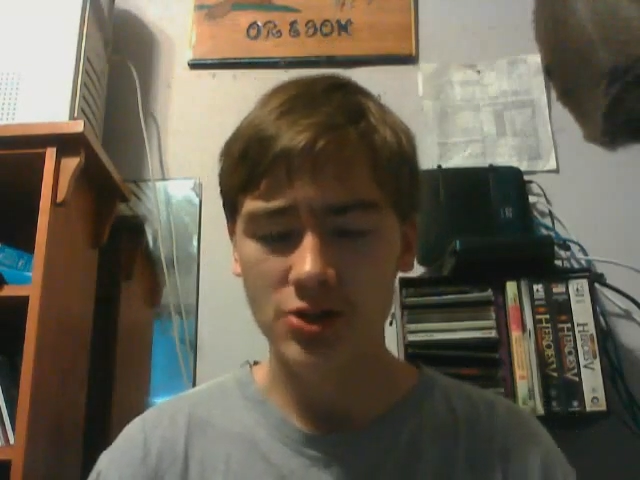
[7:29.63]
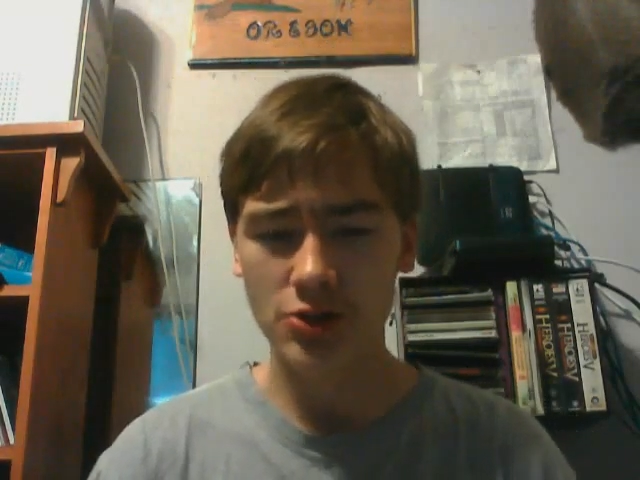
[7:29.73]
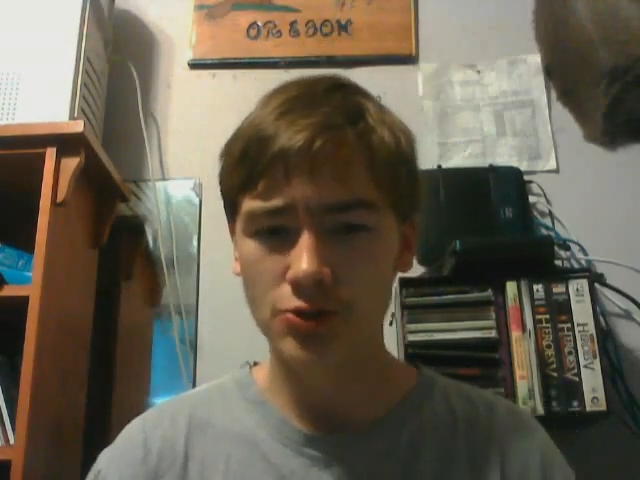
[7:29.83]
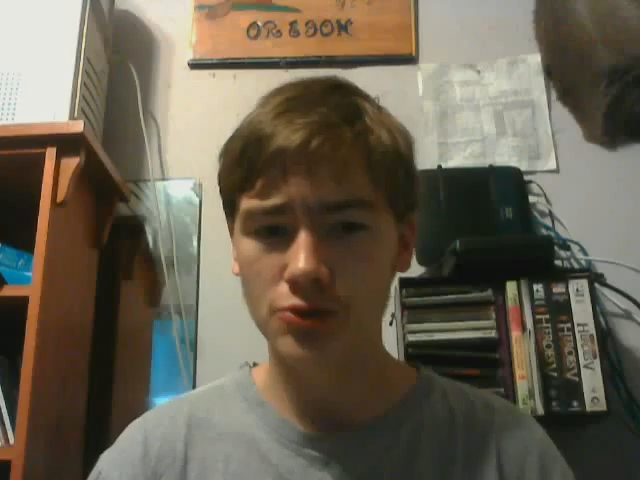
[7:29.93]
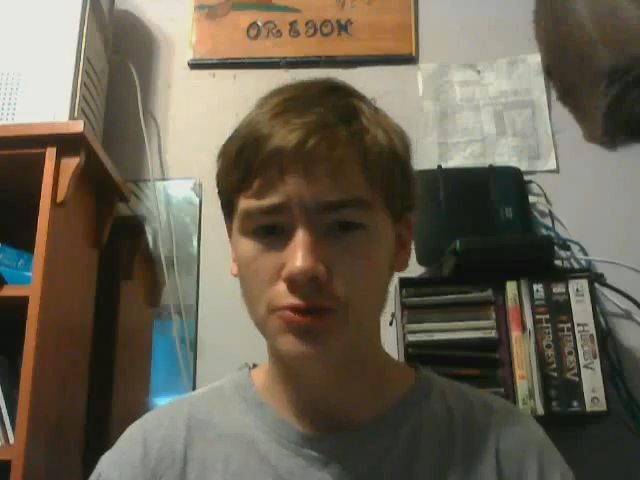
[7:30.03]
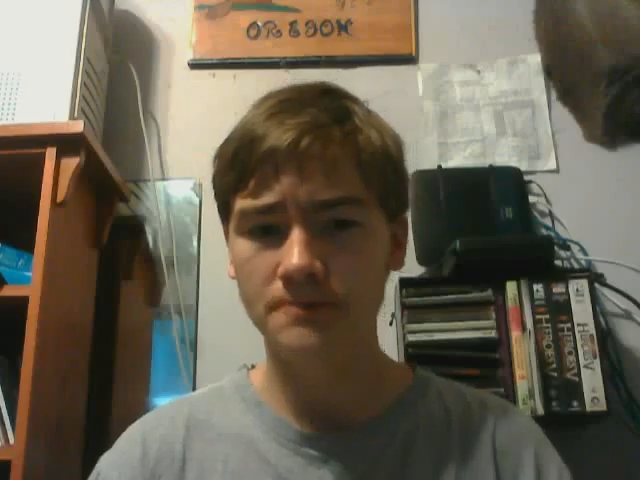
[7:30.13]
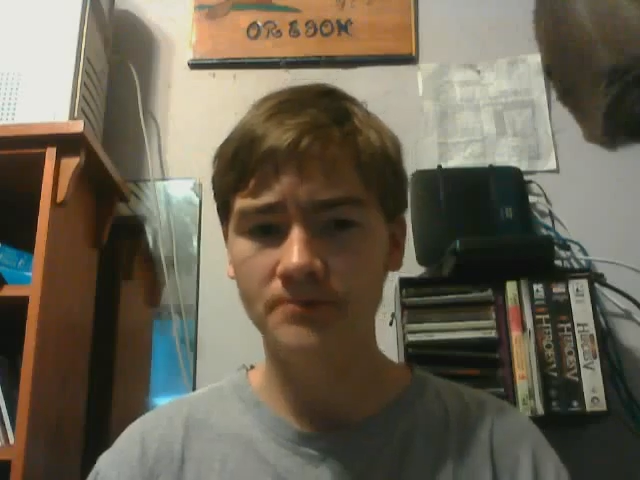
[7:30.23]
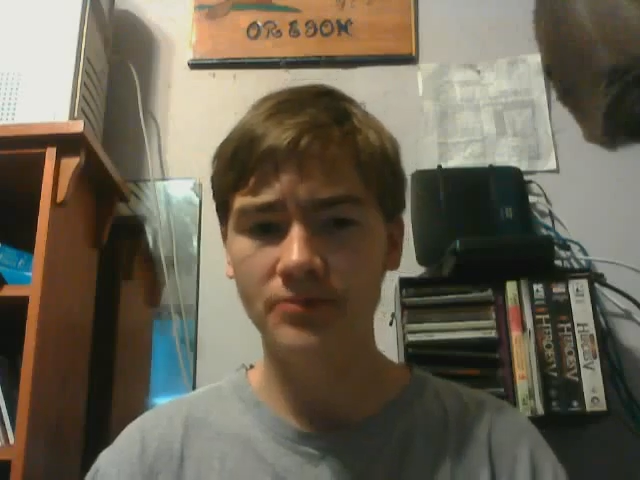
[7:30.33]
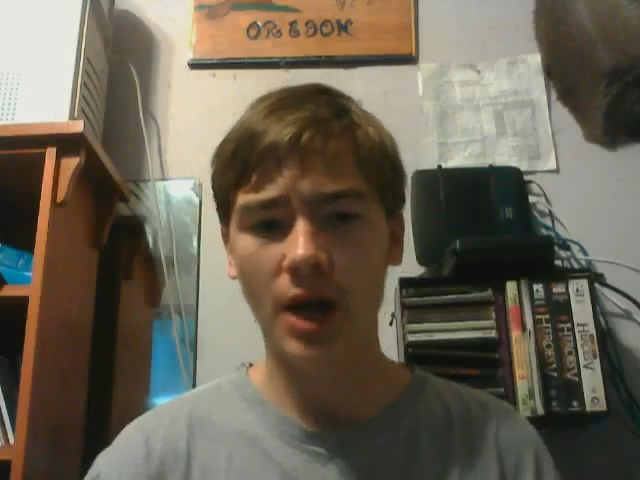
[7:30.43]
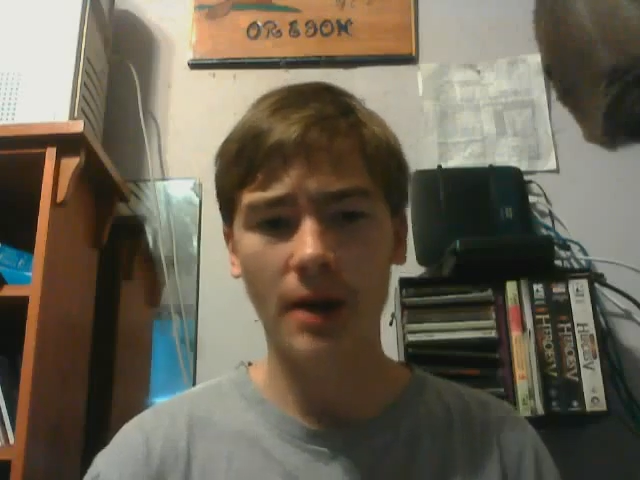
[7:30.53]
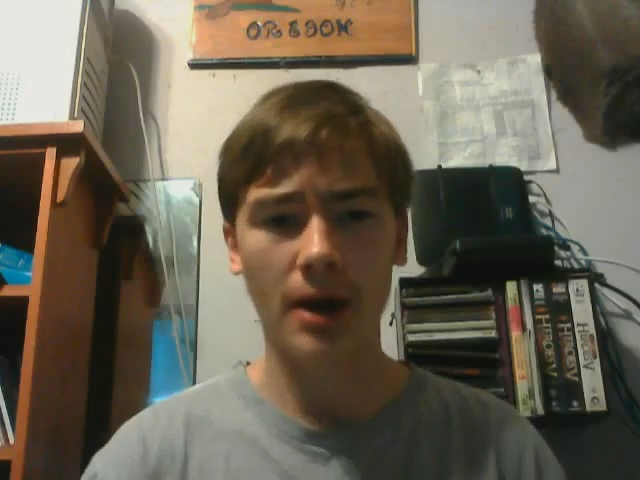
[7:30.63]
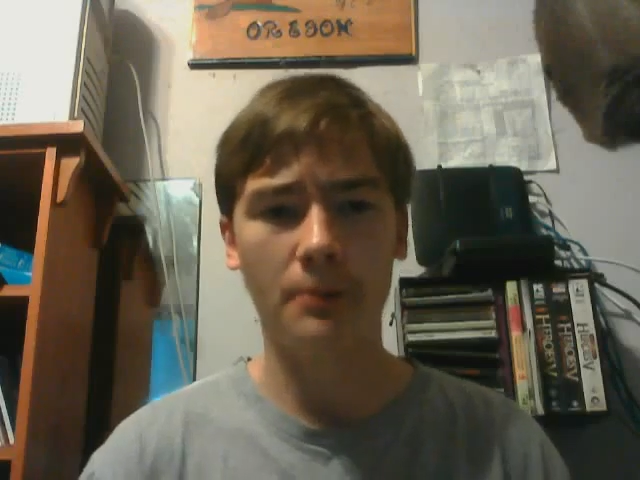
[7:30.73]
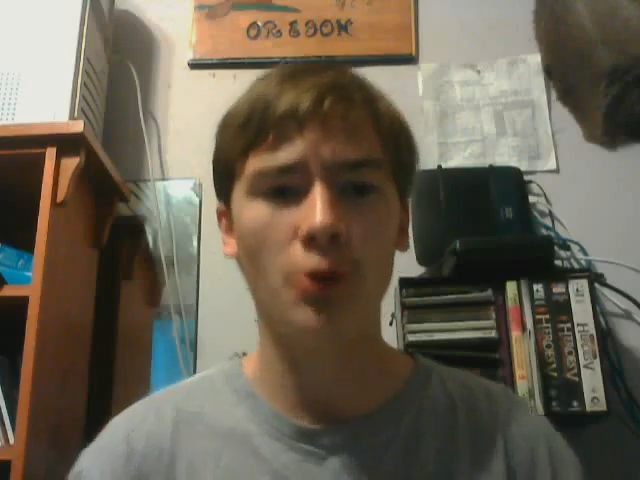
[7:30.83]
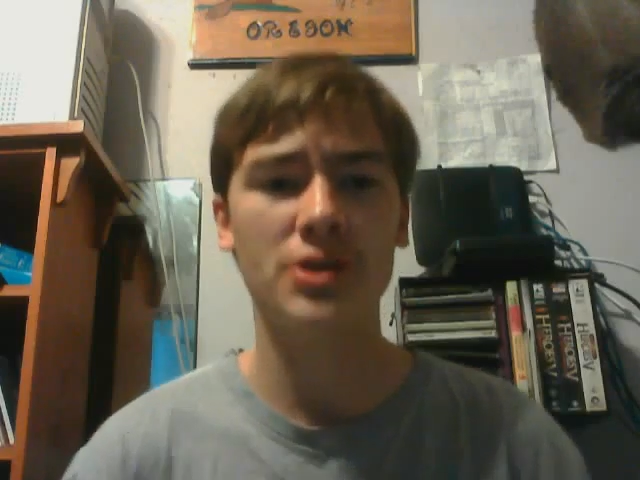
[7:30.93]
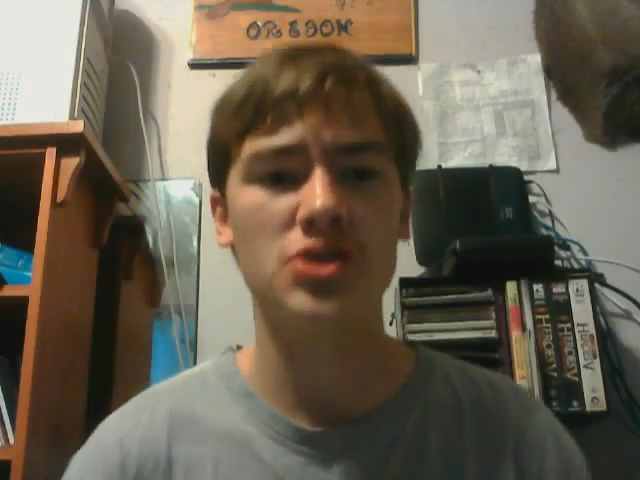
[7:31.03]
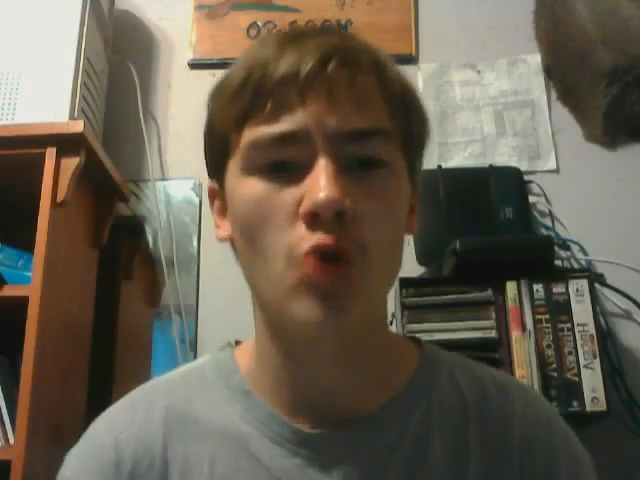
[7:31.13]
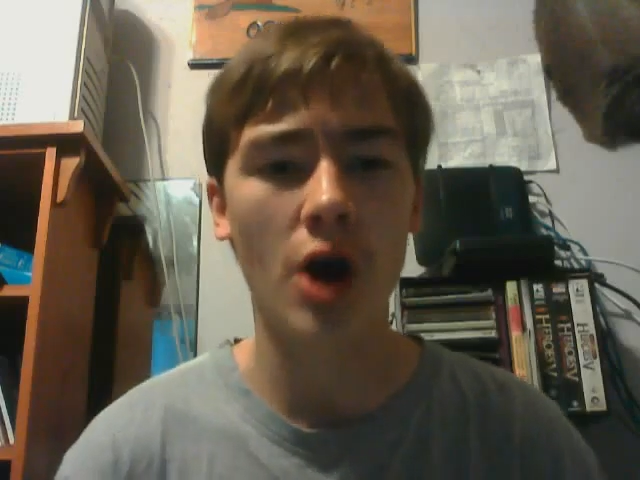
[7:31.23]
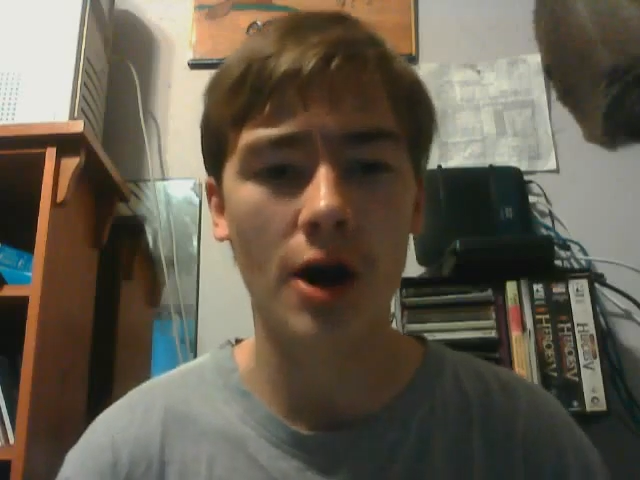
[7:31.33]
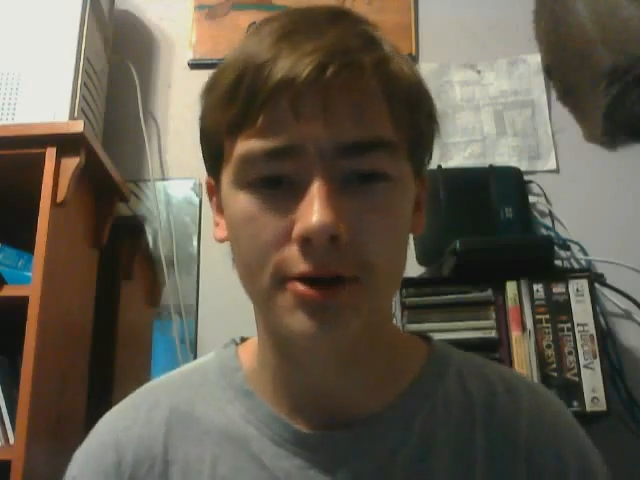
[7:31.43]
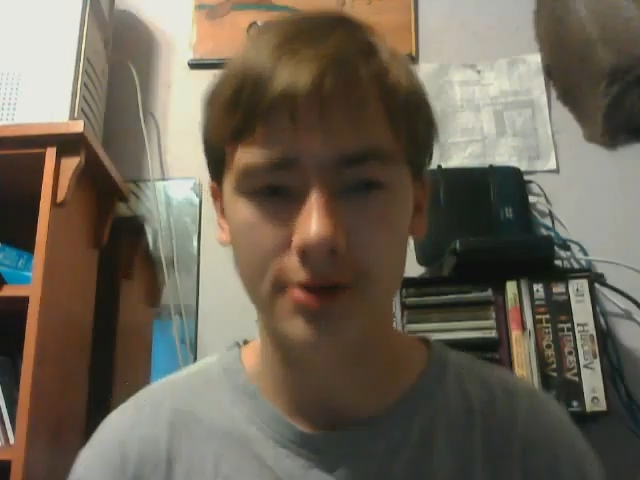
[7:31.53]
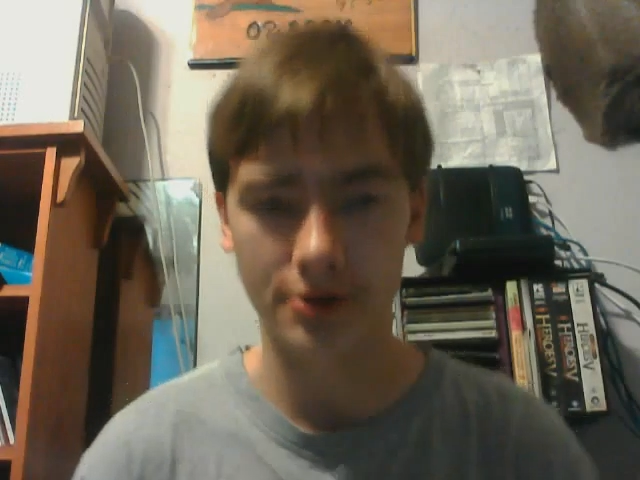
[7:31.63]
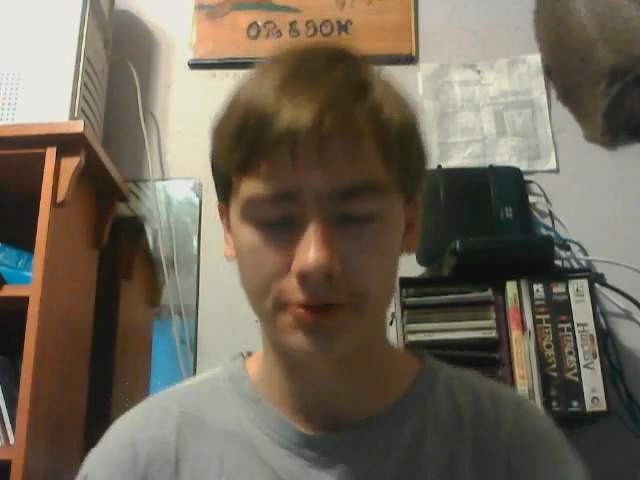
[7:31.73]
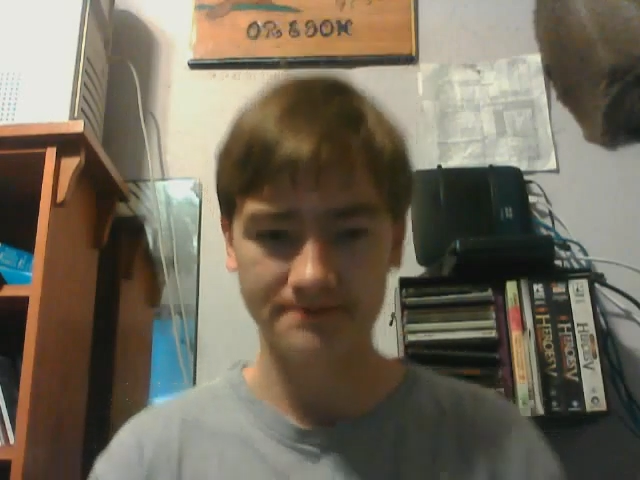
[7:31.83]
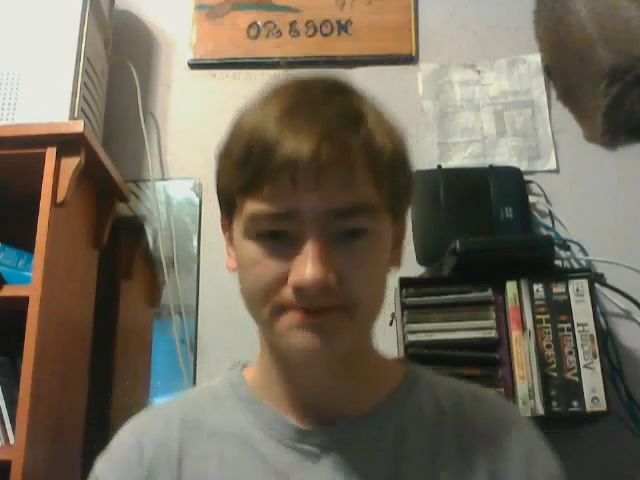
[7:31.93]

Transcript: to argue.